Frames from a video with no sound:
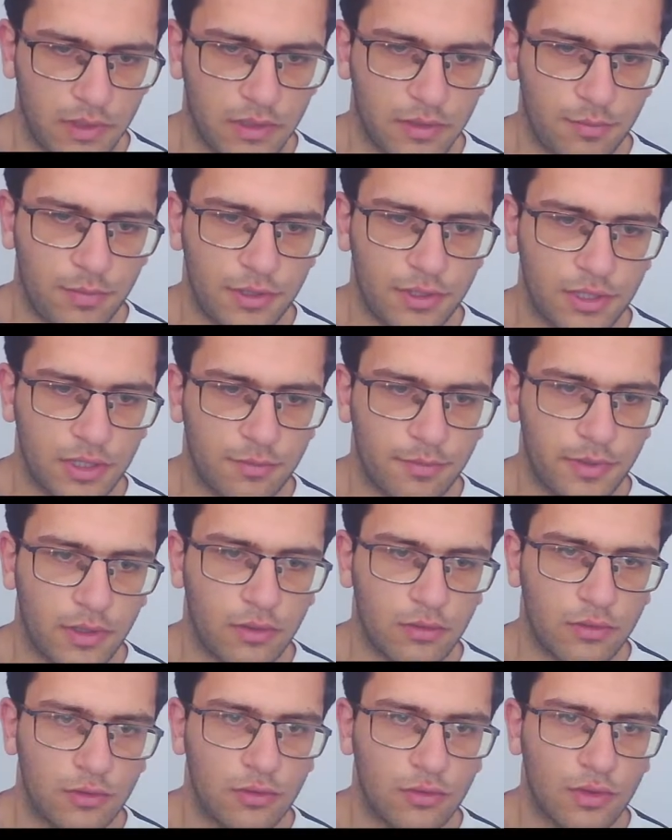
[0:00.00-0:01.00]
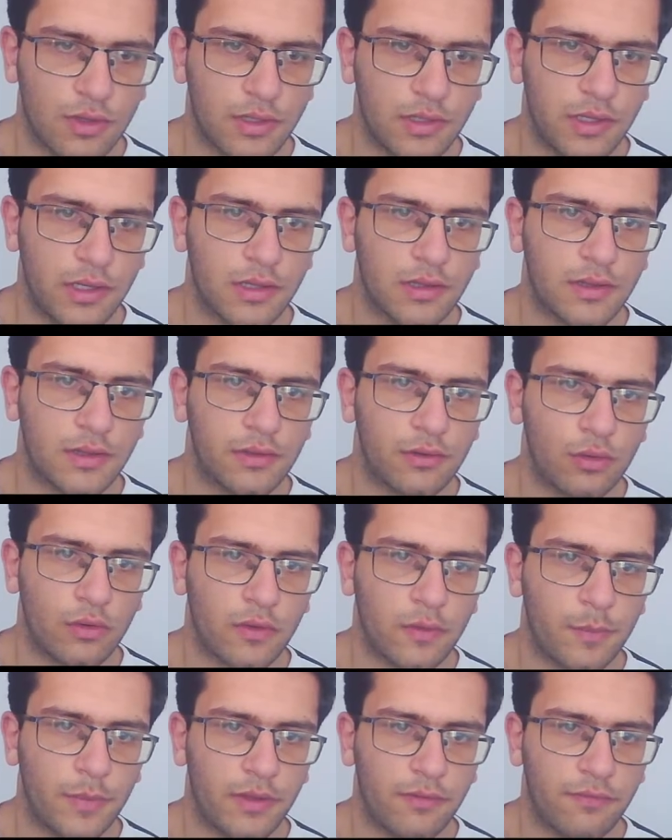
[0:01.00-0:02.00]
And bishop out to connect the
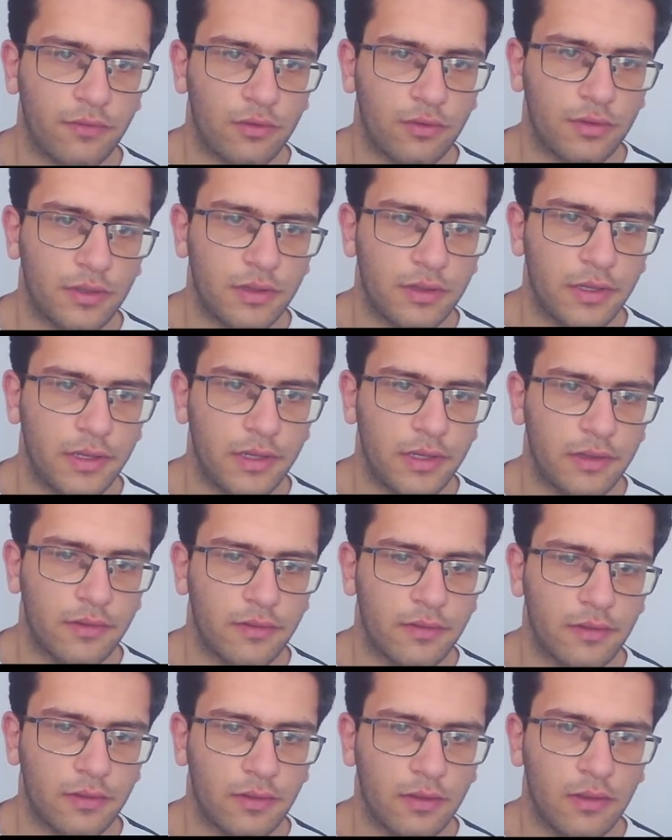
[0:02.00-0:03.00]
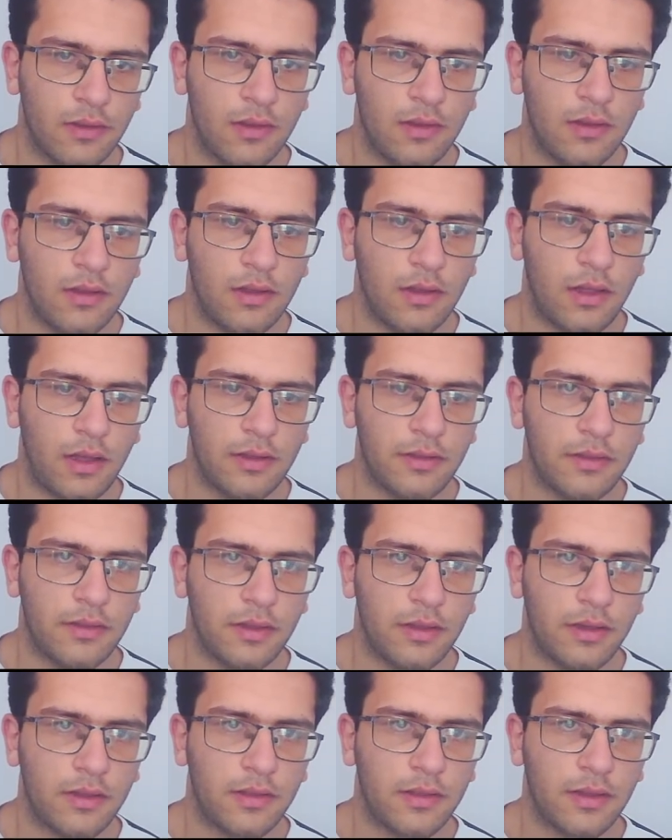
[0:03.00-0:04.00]
rooks before he takes. I
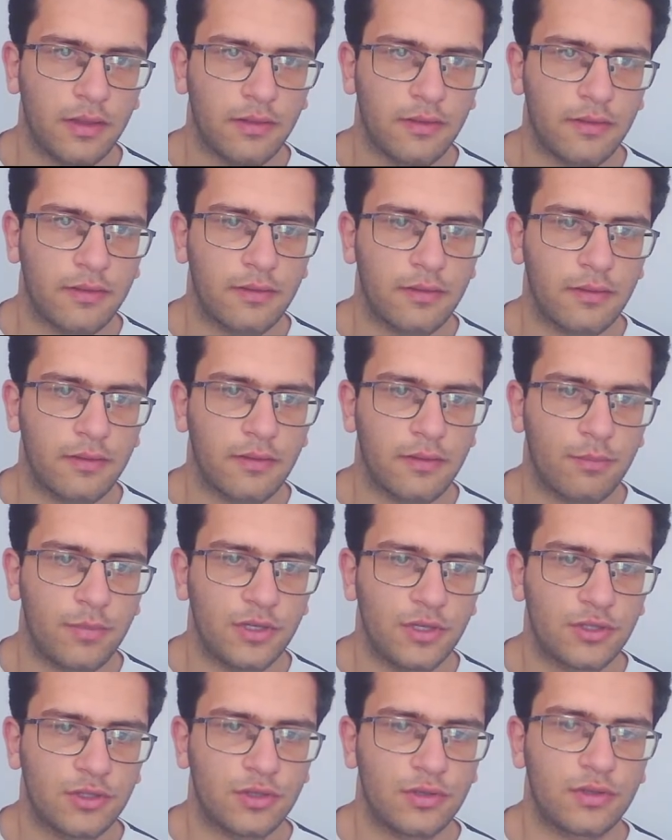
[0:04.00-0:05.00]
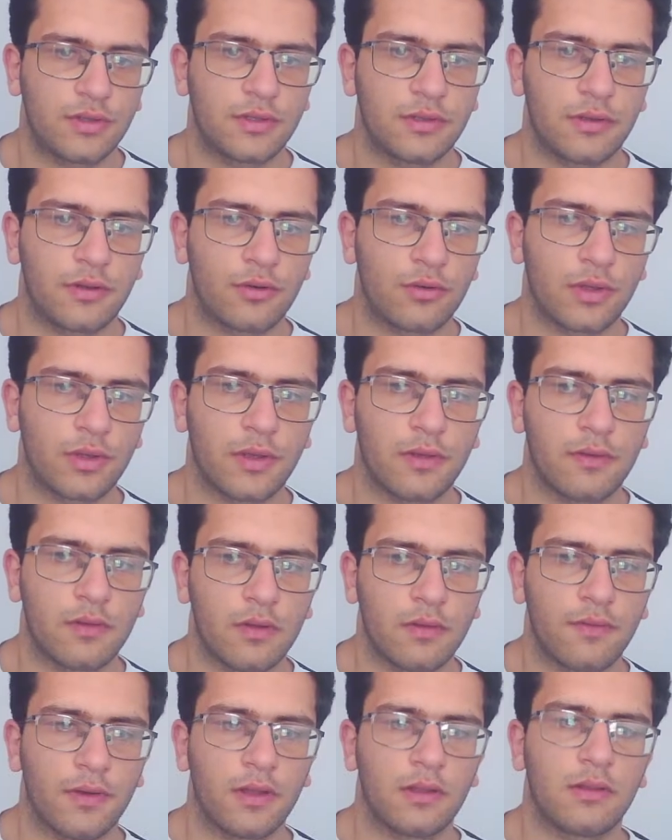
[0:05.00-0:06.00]
take that. Be sure rook
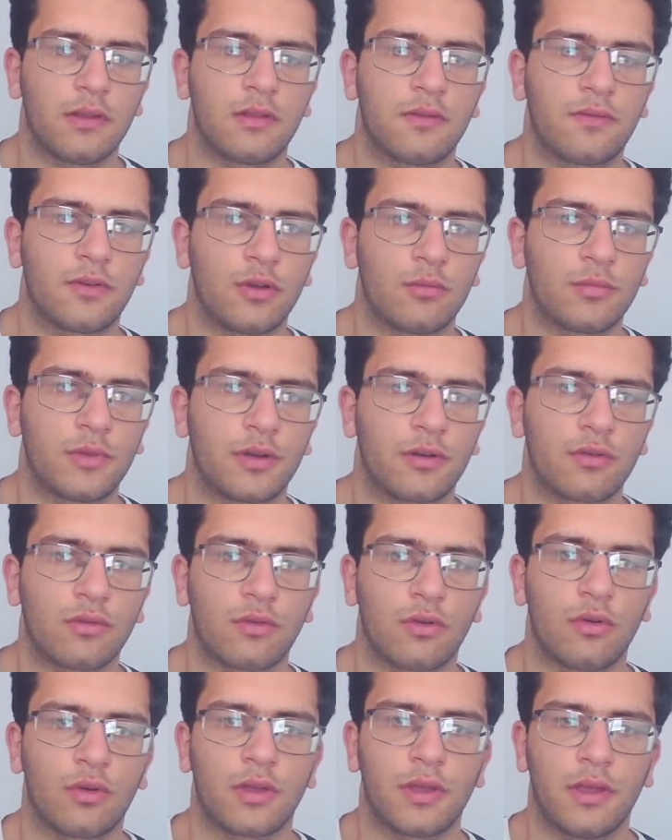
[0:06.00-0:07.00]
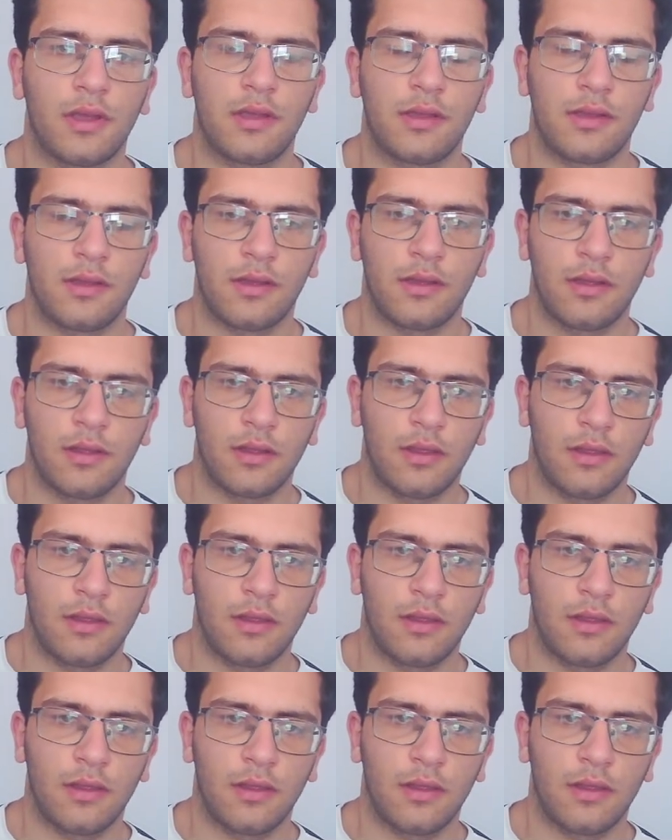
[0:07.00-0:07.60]
is defended from the rook, okay?